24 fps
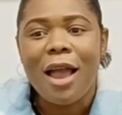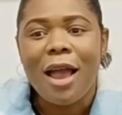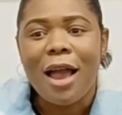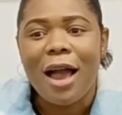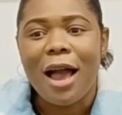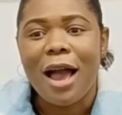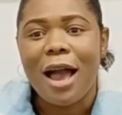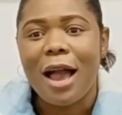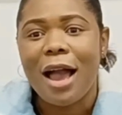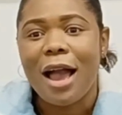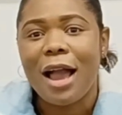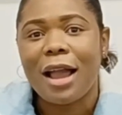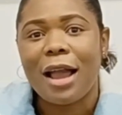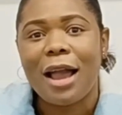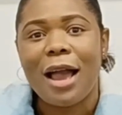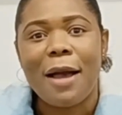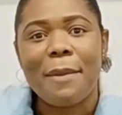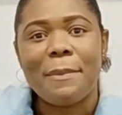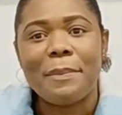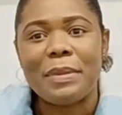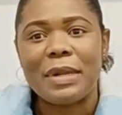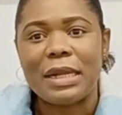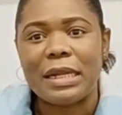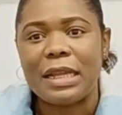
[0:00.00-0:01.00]
I
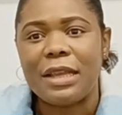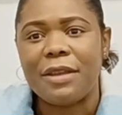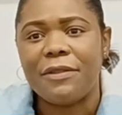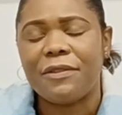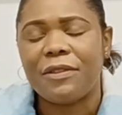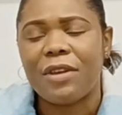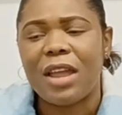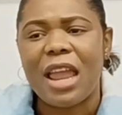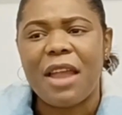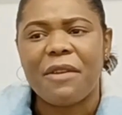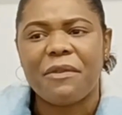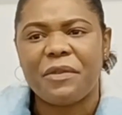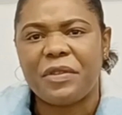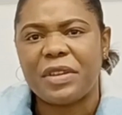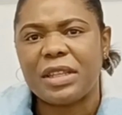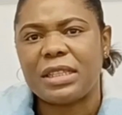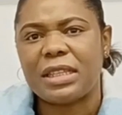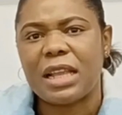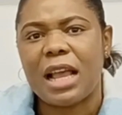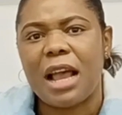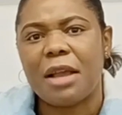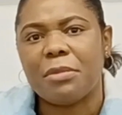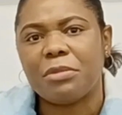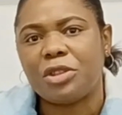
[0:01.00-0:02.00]
can't believe every
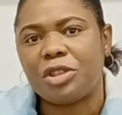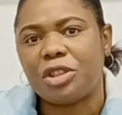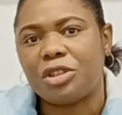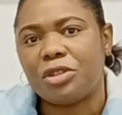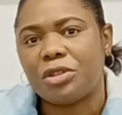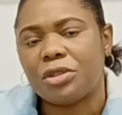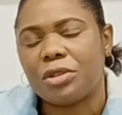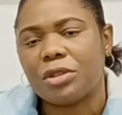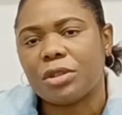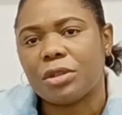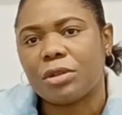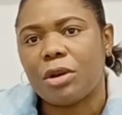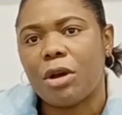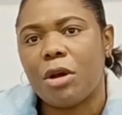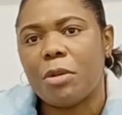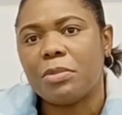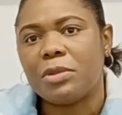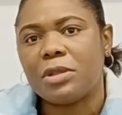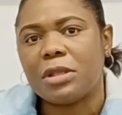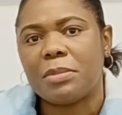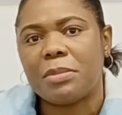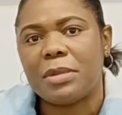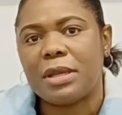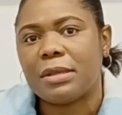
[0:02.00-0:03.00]
time she just come
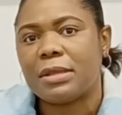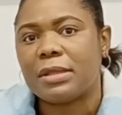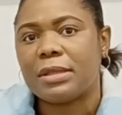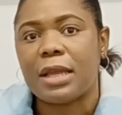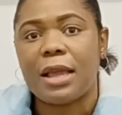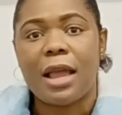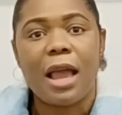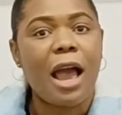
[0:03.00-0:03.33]
to me and say,